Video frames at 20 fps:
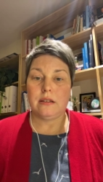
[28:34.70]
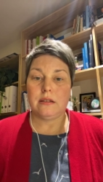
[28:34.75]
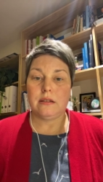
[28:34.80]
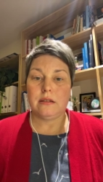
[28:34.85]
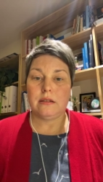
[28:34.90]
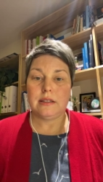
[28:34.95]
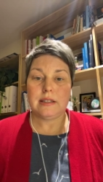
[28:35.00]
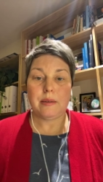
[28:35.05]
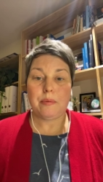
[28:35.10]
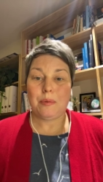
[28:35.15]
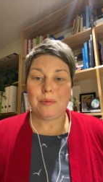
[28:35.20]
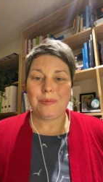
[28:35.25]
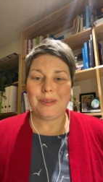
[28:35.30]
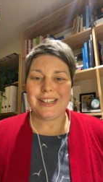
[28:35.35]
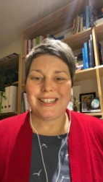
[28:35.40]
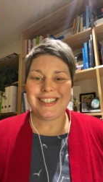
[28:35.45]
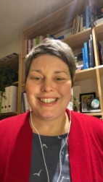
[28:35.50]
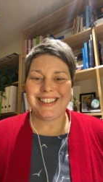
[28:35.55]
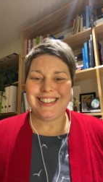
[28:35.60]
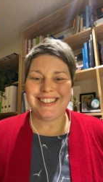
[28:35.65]

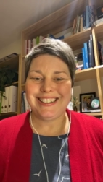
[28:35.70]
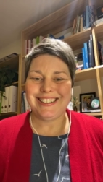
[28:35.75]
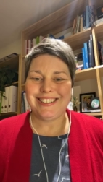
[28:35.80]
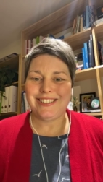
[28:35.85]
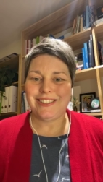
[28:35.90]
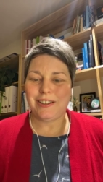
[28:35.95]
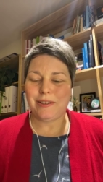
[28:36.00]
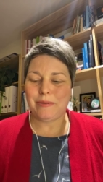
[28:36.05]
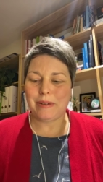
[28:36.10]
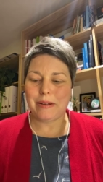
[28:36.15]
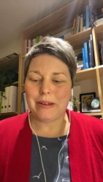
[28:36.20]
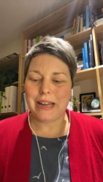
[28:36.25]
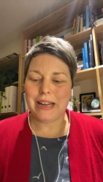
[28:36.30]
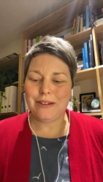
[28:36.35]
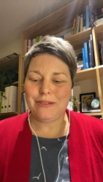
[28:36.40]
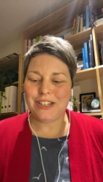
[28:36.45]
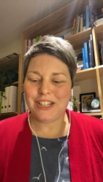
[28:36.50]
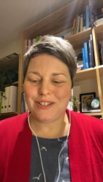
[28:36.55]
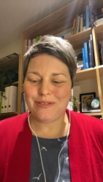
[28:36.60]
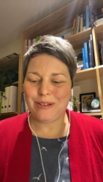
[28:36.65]
supplementing. Oh, my
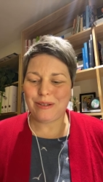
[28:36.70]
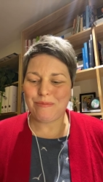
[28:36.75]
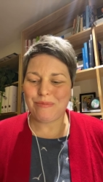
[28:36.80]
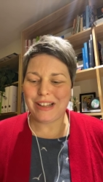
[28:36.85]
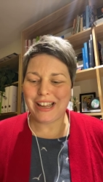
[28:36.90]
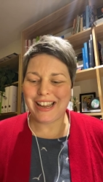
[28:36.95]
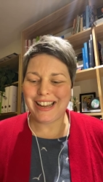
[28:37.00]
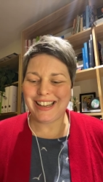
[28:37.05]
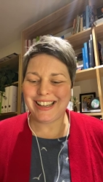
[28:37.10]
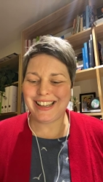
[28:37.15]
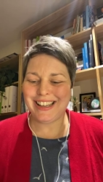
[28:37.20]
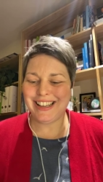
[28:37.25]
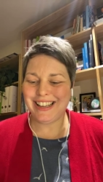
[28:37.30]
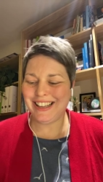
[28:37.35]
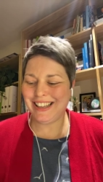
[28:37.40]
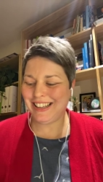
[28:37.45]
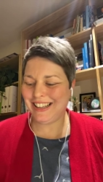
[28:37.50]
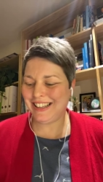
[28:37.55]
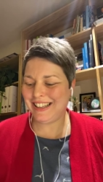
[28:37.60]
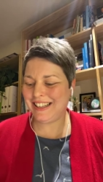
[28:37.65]
head just went blank.
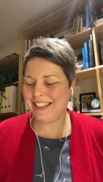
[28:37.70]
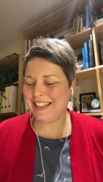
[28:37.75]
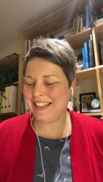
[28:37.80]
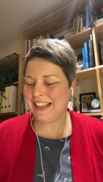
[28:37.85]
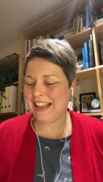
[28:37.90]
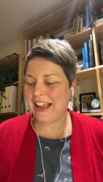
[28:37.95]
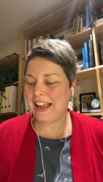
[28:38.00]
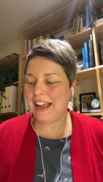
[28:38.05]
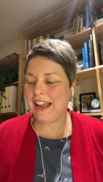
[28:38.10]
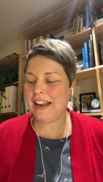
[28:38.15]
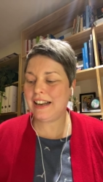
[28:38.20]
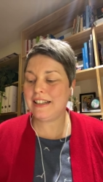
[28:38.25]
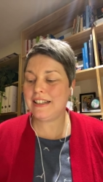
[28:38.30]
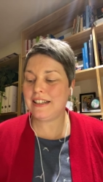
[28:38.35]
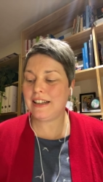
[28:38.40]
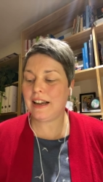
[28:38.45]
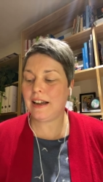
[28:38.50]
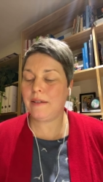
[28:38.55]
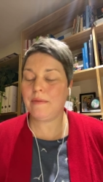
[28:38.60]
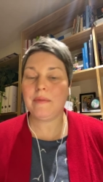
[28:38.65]
And
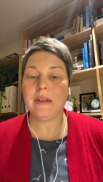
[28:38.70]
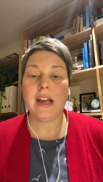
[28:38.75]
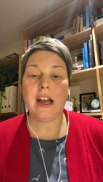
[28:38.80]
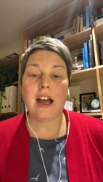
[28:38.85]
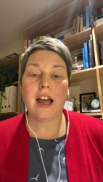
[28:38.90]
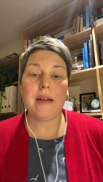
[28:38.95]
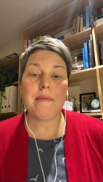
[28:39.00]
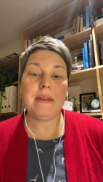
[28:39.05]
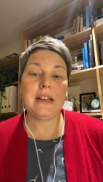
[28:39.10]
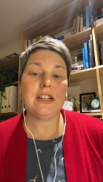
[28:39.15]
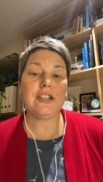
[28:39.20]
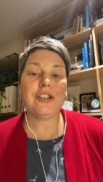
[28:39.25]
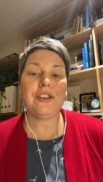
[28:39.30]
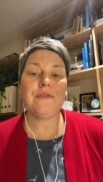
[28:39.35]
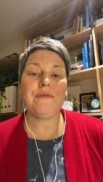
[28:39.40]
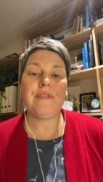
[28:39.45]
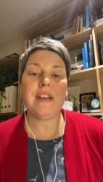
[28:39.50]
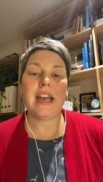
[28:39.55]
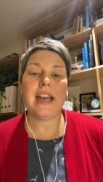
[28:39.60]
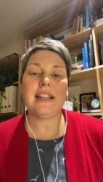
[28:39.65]
um, I
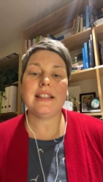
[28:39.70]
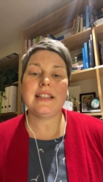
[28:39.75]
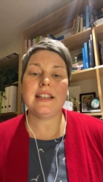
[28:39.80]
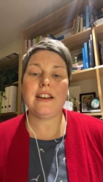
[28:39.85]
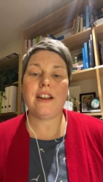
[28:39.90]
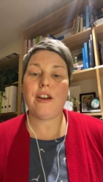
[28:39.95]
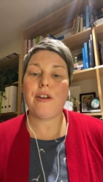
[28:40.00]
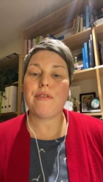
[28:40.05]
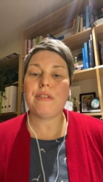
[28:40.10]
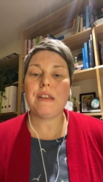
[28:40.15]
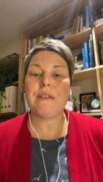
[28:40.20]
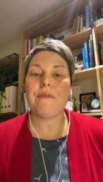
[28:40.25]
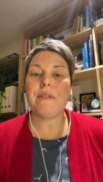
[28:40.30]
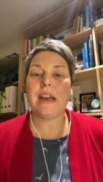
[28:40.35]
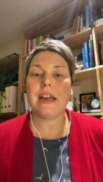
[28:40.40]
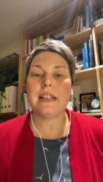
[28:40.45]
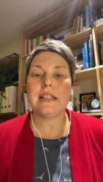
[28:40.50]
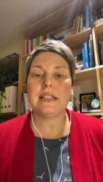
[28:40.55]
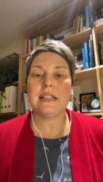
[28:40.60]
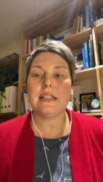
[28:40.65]
mentioned fats and healthy
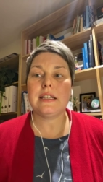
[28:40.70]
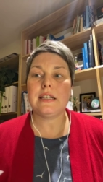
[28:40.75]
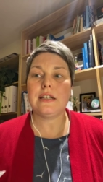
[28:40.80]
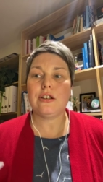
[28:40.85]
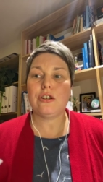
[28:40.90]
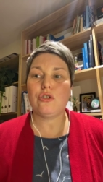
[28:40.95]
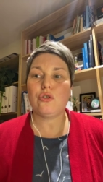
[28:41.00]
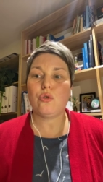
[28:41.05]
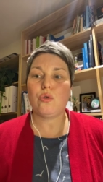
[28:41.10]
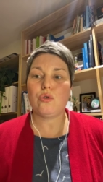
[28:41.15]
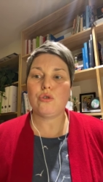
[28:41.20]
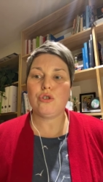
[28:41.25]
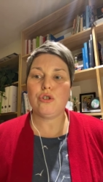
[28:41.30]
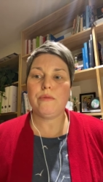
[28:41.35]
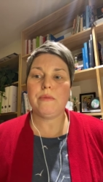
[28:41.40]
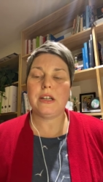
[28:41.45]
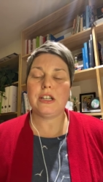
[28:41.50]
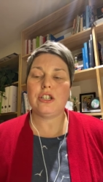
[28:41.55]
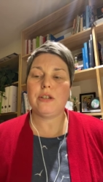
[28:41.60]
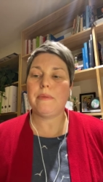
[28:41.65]
fats and didn't talk too
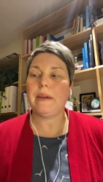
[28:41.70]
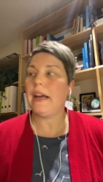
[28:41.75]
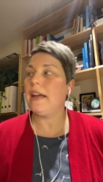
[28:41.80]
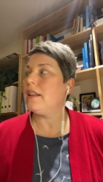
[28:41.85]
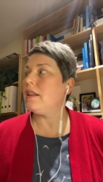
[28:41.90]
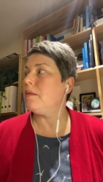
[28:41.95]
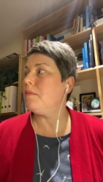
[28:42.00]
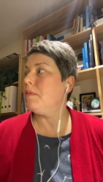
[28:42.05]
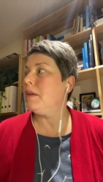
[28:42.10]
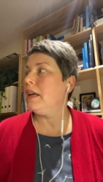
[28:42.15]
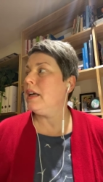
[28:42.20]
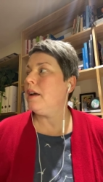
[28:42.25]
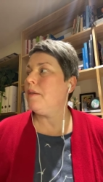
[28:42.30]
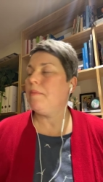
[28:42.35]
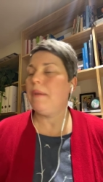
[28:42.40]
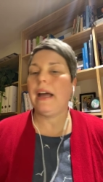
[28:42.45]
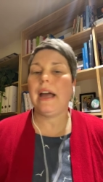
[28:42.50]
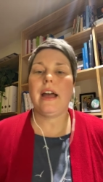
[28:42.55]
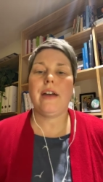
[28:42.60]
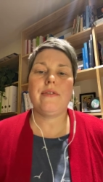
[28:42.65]
much about them,
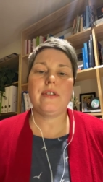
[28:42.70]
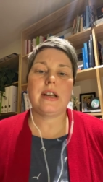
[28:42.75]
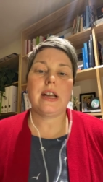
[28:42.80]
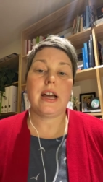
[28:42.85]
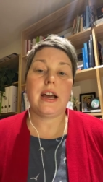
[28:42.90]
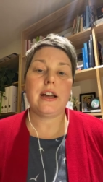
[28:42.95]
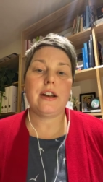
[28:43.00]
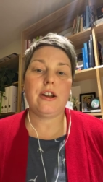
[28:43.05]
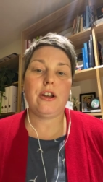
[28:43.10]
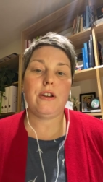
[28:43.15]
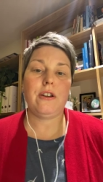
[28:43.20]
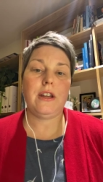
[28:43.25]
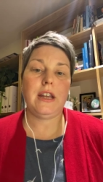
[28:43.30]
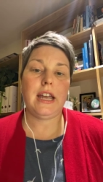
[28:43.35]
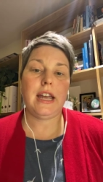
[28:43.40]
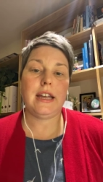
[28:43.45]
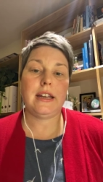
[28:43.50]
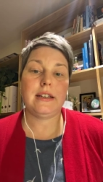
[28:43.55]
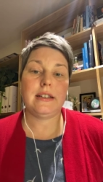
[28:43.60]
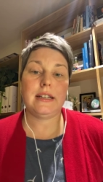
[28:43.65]
but avocado
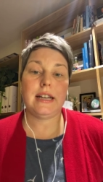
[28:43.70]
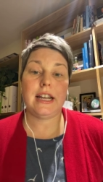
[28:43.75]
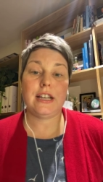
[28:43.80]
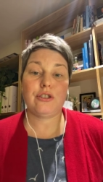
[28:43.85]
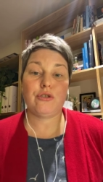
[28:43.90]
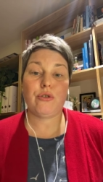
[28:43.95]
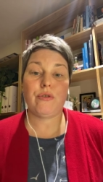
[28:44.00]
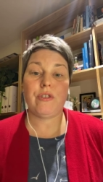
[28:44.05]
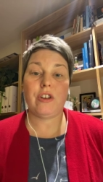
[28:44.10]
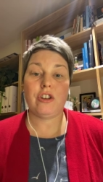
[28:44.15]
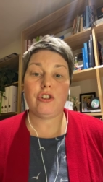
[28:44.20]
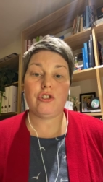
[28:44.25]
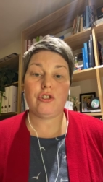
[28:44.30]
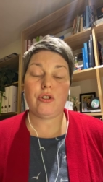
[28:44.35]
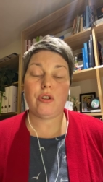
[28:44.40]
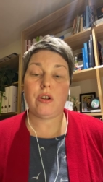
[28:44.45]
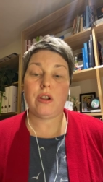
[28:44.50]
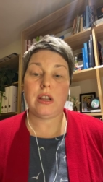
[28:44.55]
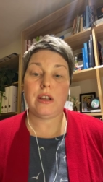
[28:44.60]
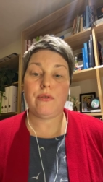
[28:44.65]
and extra virgin
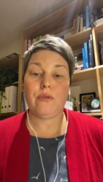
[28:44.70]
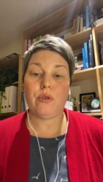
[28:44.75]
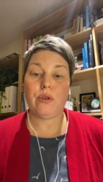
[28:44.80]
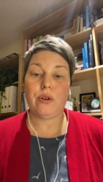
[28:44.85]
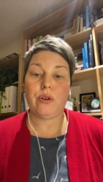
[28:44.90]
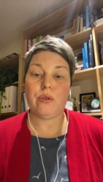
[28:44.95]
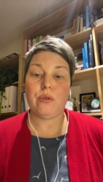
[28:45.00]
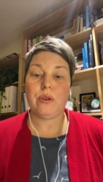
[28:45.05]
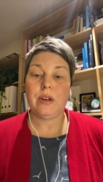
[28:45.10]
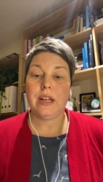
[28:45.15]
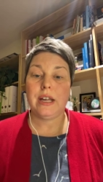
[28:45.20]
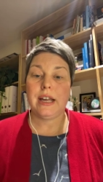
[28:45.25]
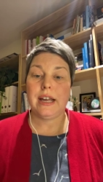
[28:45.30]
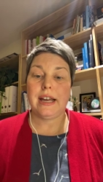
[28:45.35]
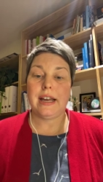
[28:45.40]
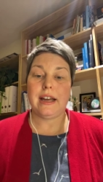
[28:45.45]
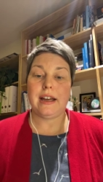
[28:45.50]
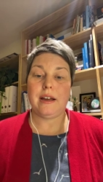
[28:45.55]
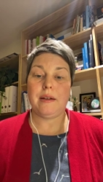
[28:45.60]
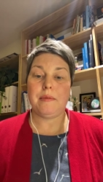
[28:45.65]
olive oil
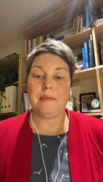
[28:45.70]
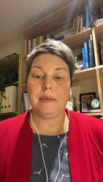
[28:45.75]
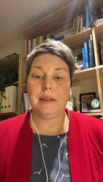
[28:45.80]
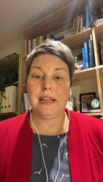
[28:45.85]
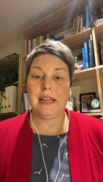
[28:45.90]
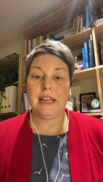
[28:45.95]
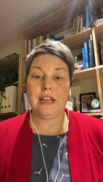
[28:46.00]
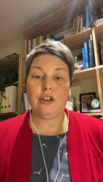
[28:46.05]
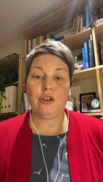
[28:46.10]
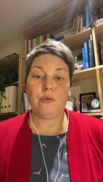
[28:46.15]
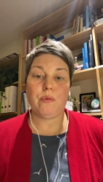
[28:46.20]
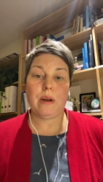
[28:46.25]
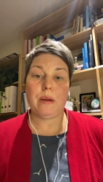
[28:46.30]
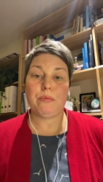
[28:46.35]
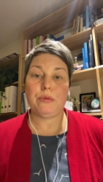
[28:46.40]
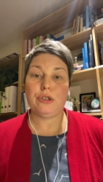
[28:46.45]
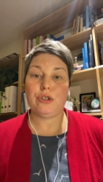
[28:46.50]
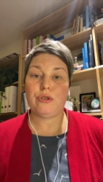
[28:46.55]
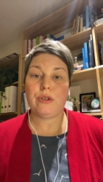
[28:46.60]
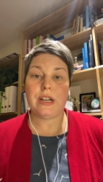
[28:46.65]
um, in your
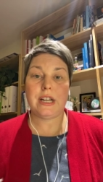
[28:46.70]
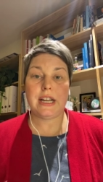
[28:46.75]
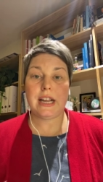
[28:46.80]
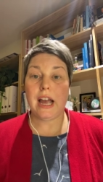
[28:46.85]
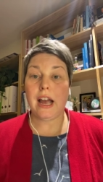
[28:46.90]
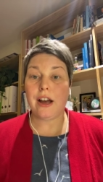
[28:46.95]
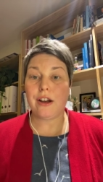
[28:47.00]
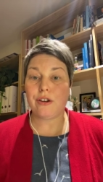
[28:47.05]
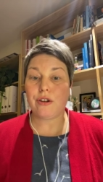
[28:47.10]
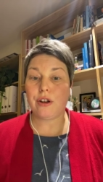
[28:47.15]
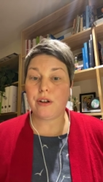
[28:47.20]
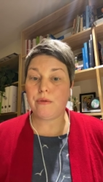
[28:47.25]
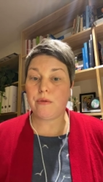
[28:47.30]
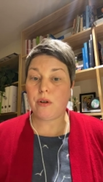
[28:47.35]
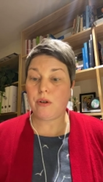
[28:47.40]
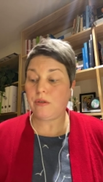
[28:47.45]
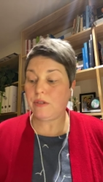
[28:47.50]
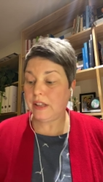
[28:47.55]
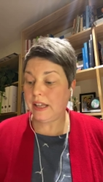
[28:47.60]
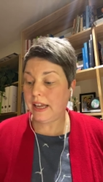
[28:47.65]
repertory can't go
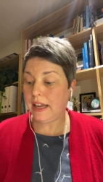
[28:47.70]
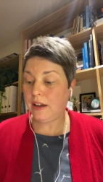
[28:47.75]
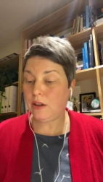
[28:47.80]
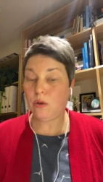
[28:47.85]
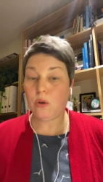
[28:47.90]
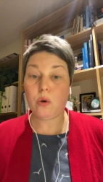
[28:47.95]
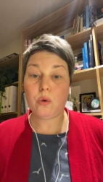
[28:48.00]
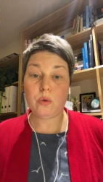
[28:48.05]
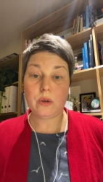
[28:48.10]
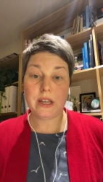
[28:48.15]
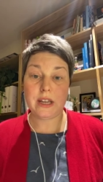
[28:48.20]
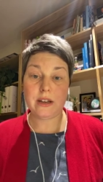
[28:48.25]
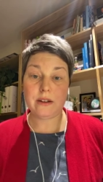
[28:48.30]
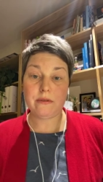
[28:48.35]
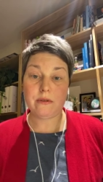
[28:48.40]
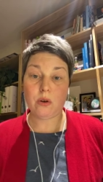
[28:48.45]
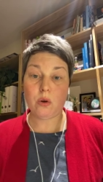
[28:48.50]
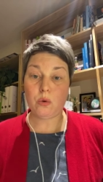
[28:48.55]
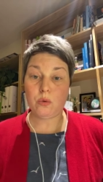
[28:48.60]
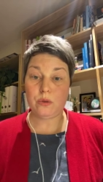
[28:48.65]
wrong there all year,
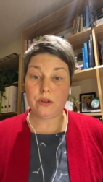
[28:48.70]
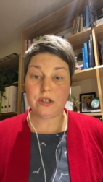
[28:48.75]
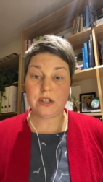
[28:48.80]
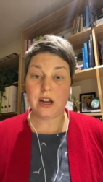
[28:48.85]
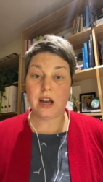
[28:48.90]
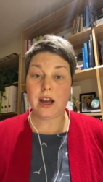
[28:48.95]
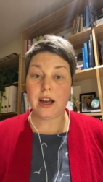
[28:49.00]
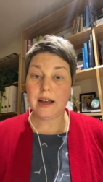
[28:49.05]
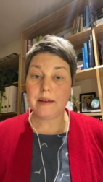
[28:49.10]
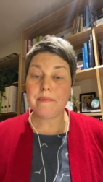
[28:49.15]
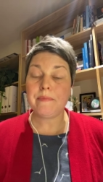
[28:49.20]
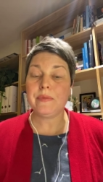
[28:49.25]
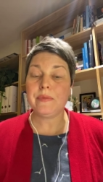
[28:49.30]
all the time,